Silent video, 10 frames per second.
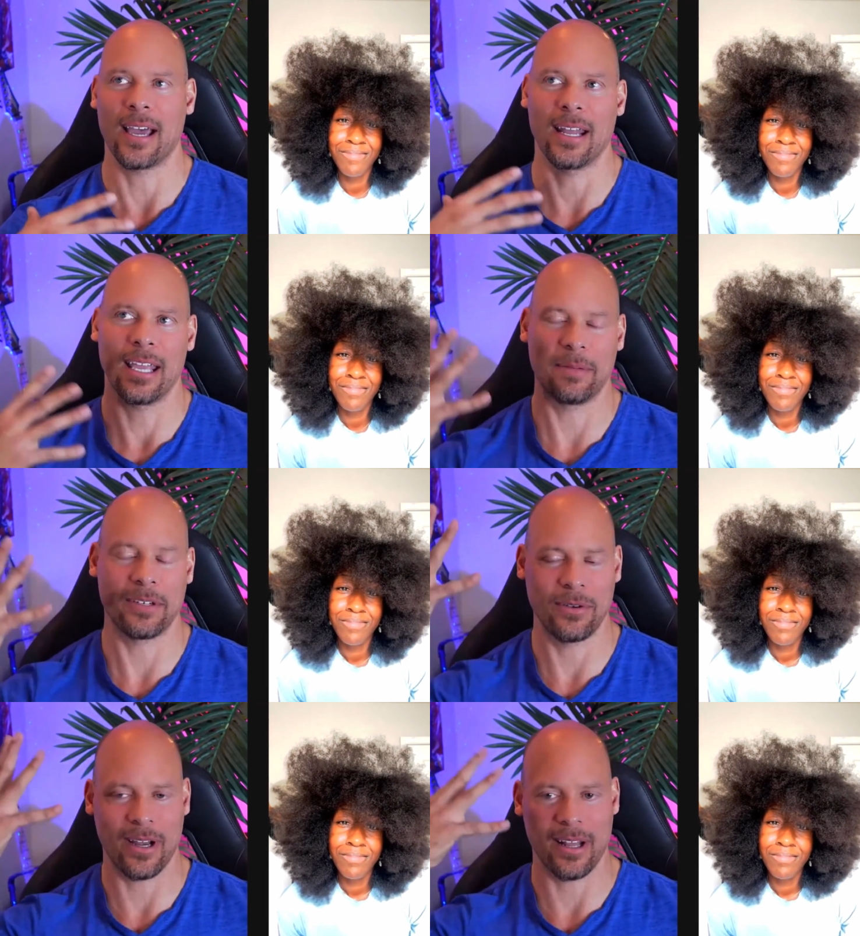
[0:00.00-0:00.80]
Speaker 1: of gets
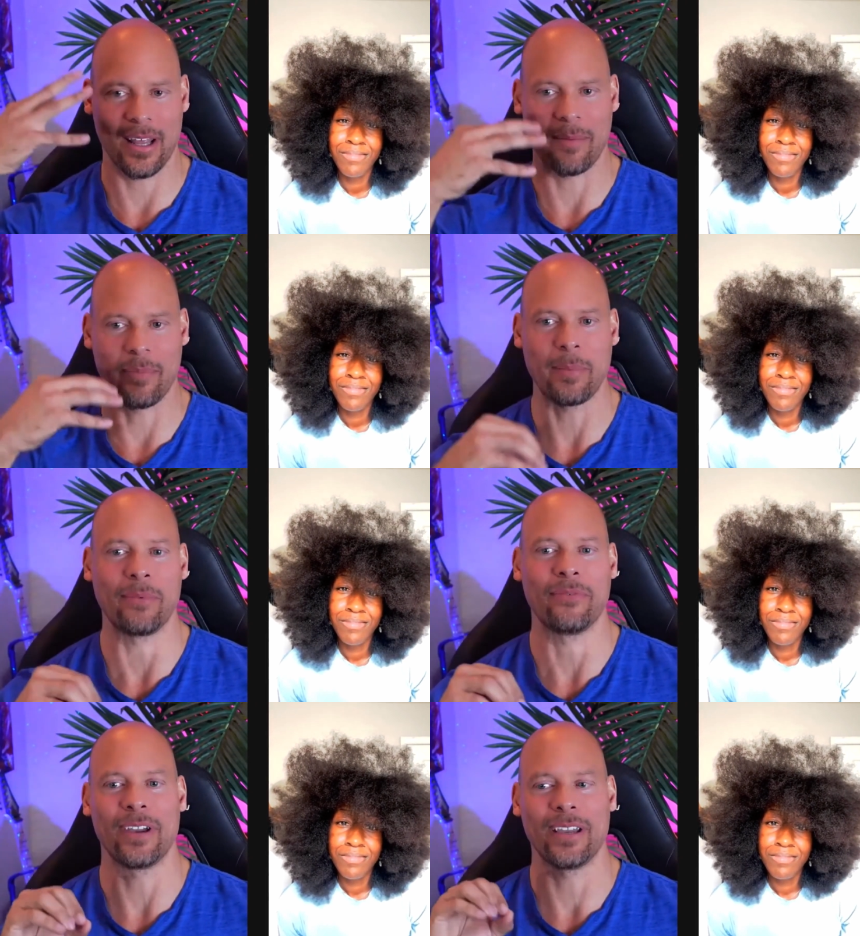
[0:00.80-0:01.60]
you out of that
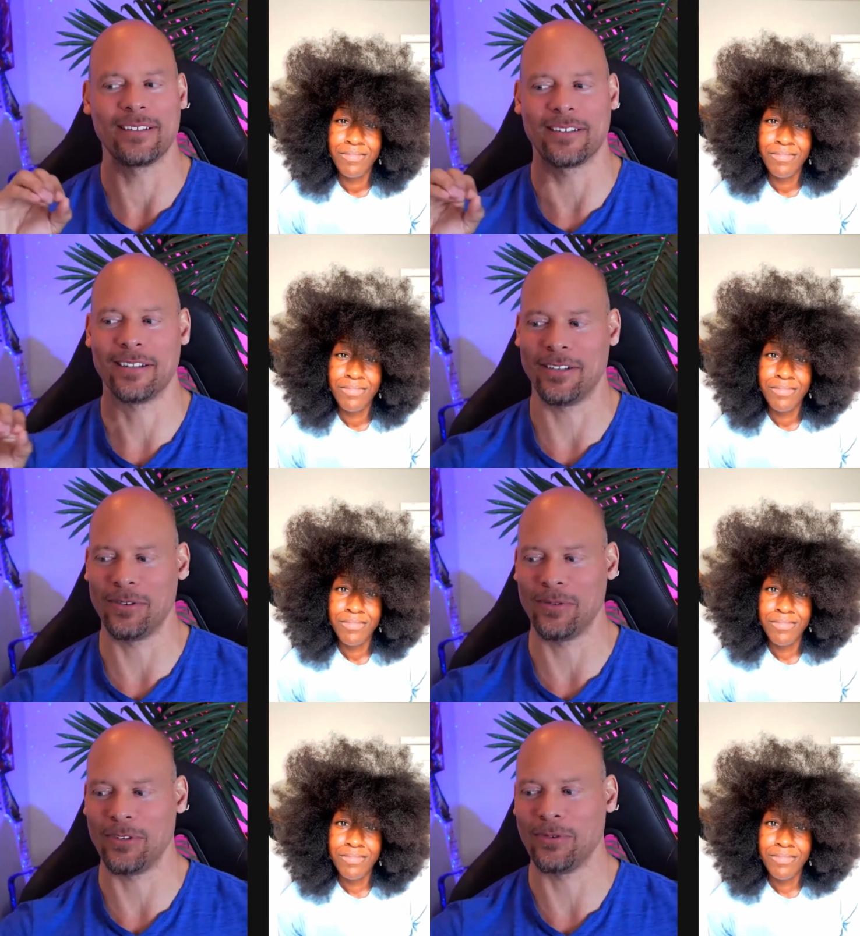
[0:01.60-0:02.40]
bubble phase and then
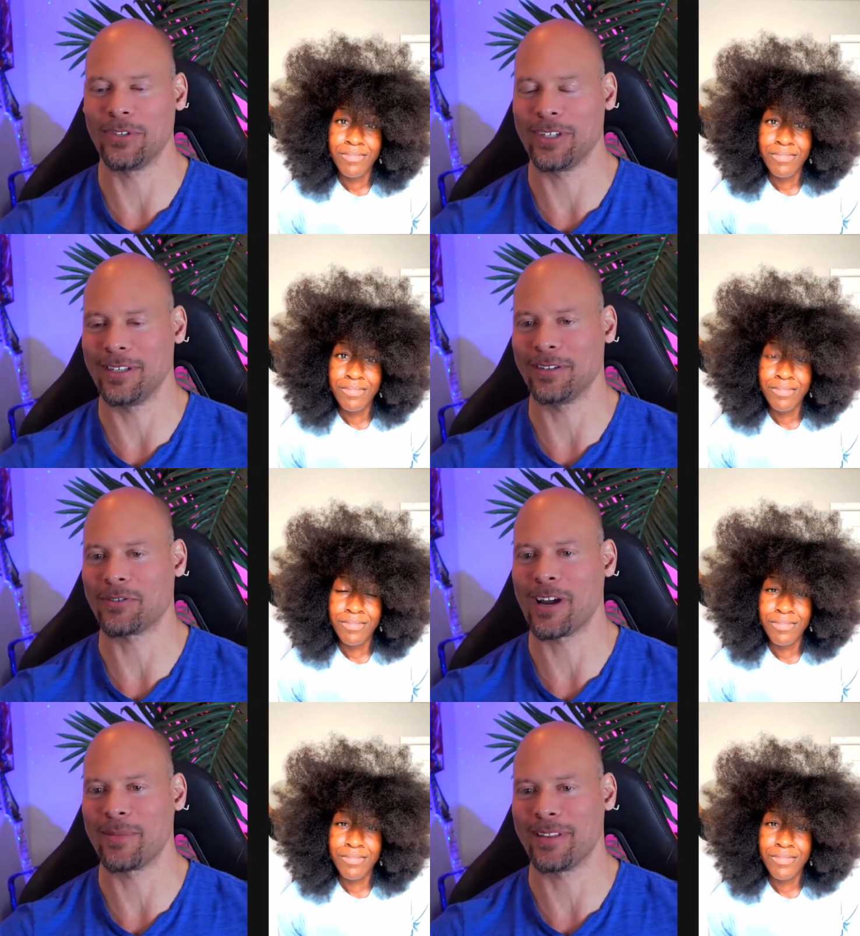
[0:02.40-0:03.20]
you you see the
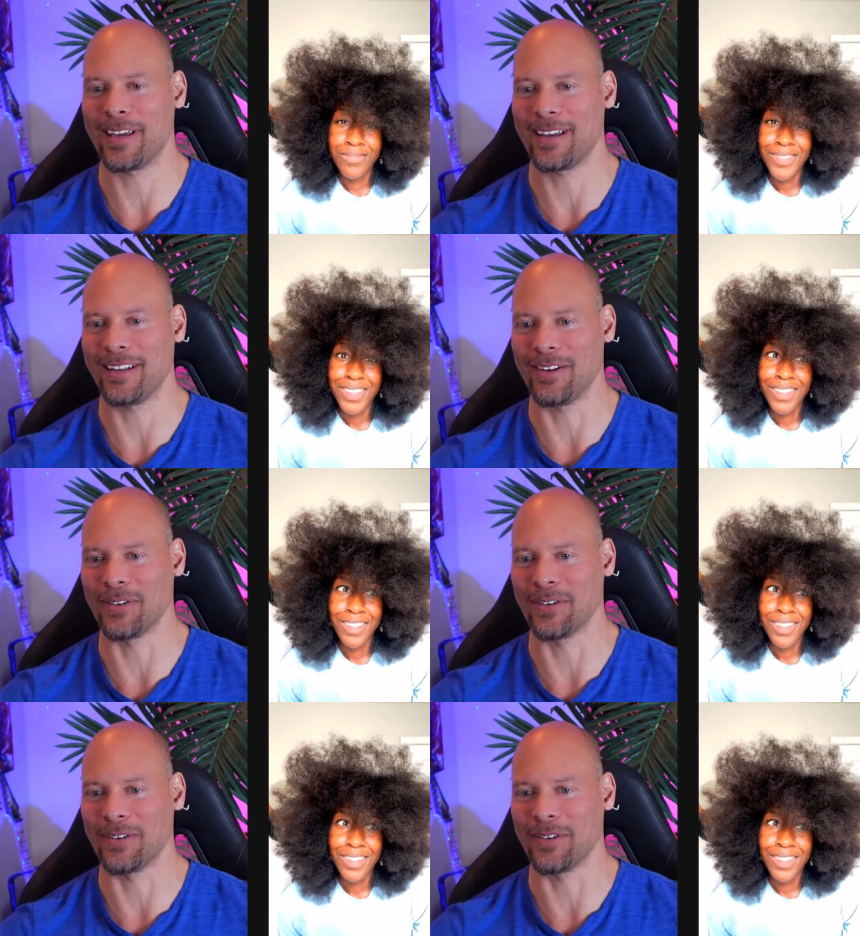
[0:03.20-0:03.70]
trauma that your